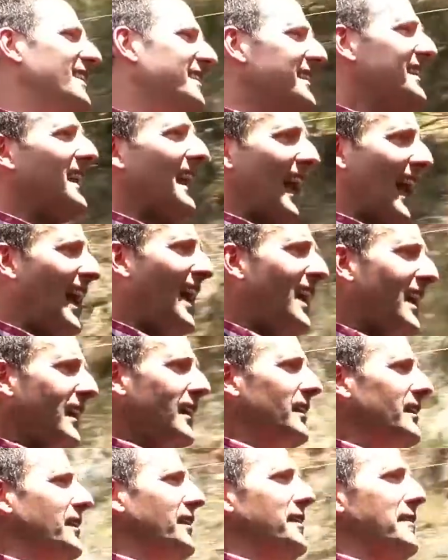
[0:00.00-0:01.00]
Is it
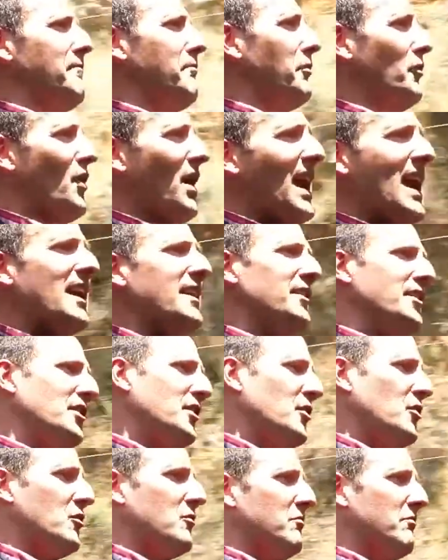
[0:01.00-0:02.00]
A, the brand
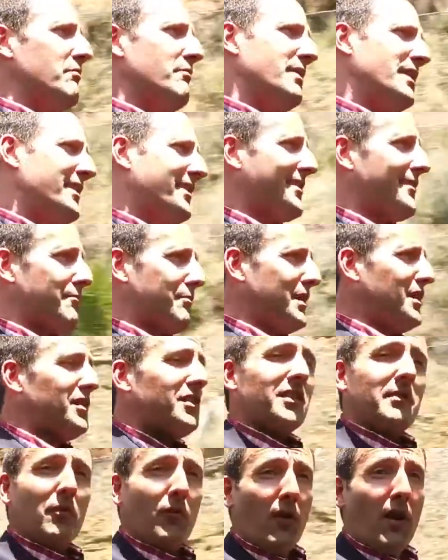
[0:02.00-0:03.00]
new
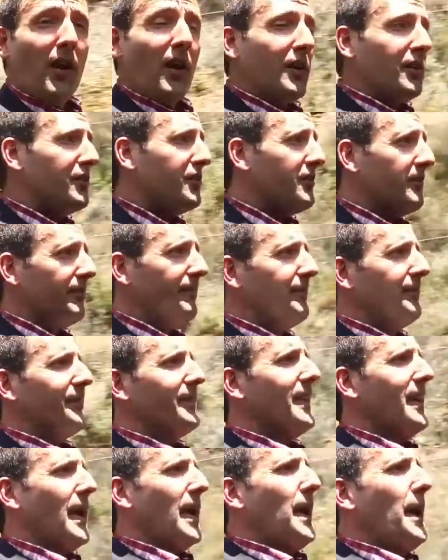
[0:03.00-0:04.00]
Mitsubishi Mirage,
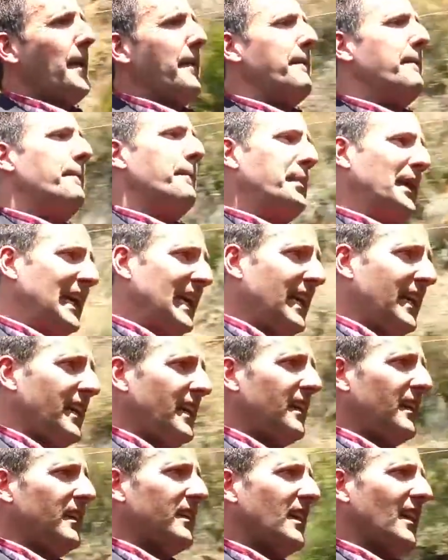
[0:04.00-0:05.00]

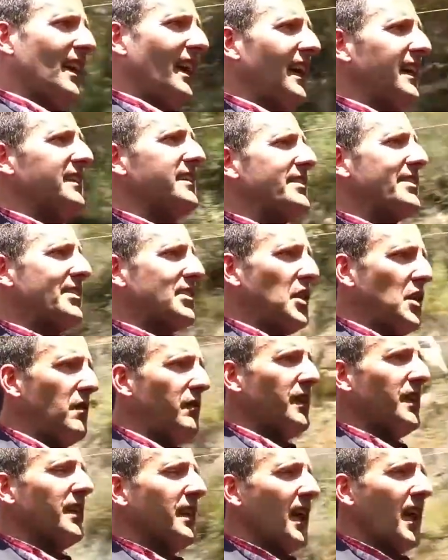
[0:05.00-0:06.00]
B, a
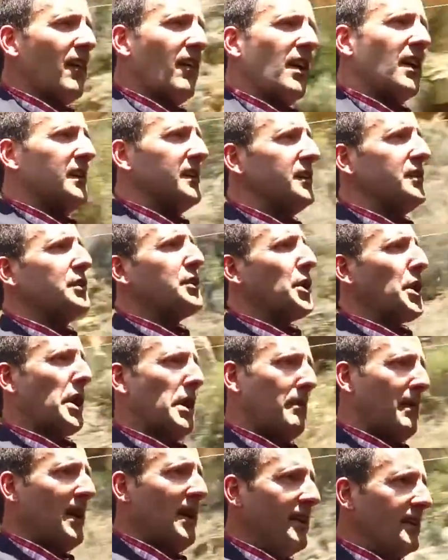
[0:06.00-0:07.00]
Soviet era
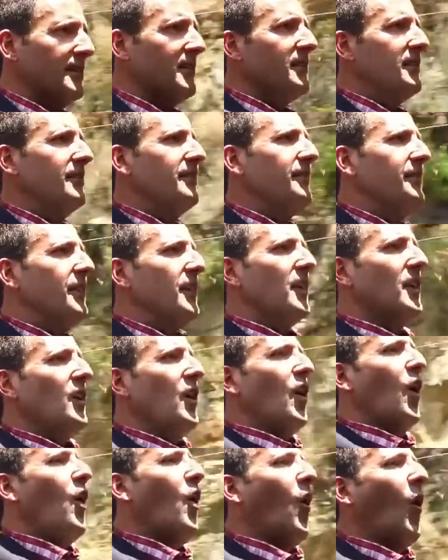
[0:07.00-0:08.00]
Trabant,
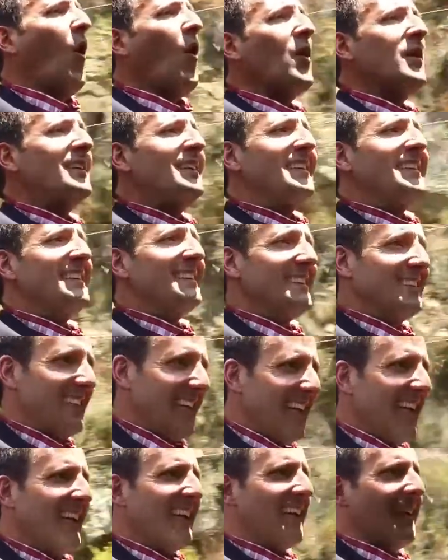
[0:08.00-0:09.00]
or
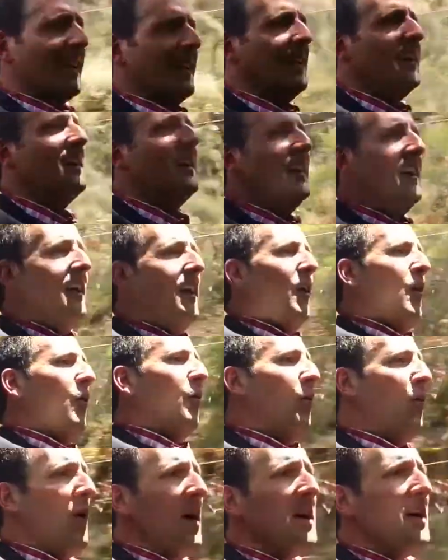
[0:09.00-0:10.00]
C,
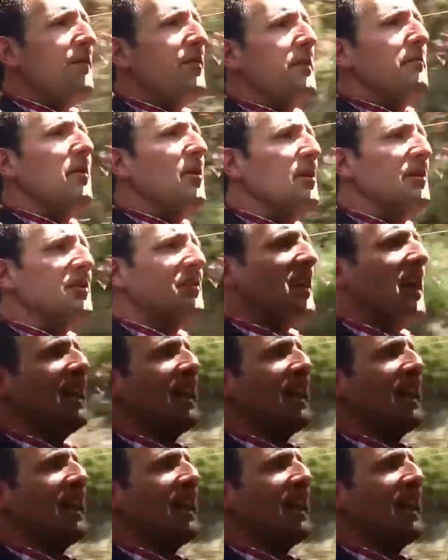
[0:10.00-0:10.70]
one of the most